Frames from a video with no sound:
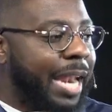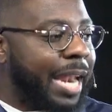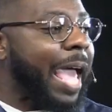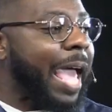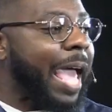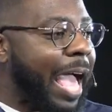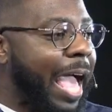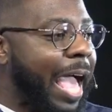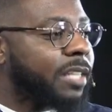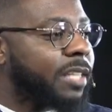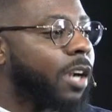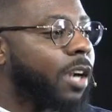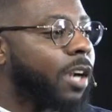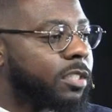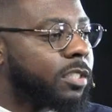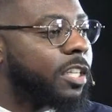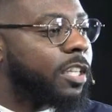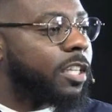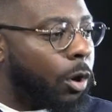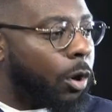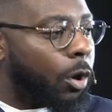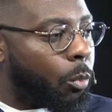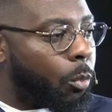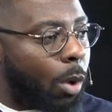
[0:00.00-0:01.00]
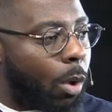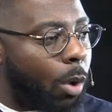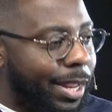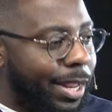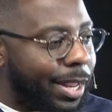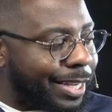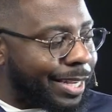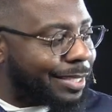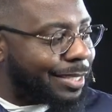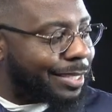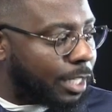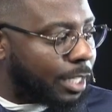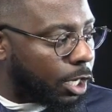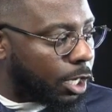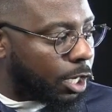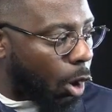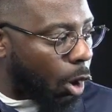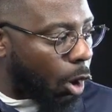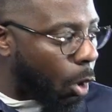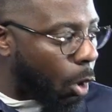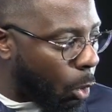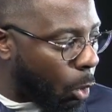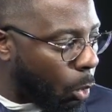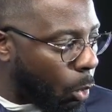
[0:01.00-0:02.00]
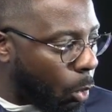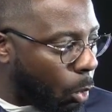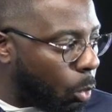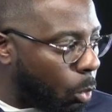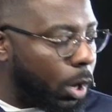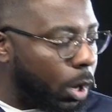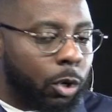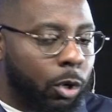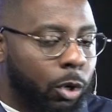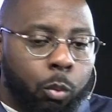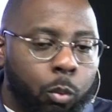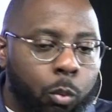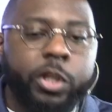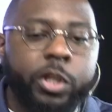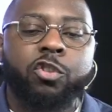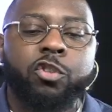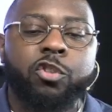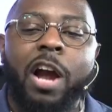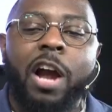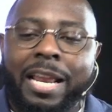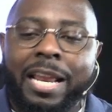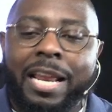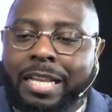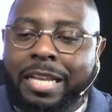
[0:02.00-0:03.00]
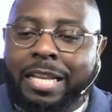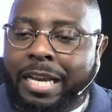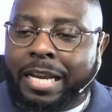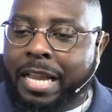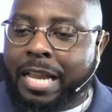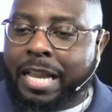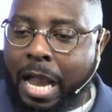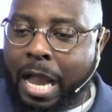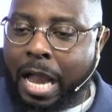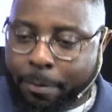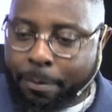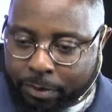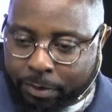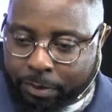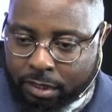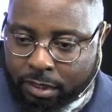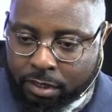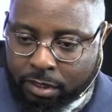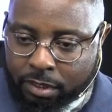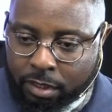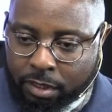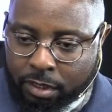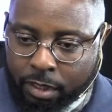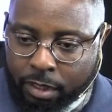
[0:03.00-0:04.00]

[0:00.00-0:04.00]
got to ask ourselves, what is the goal? What are we trying to accomplish?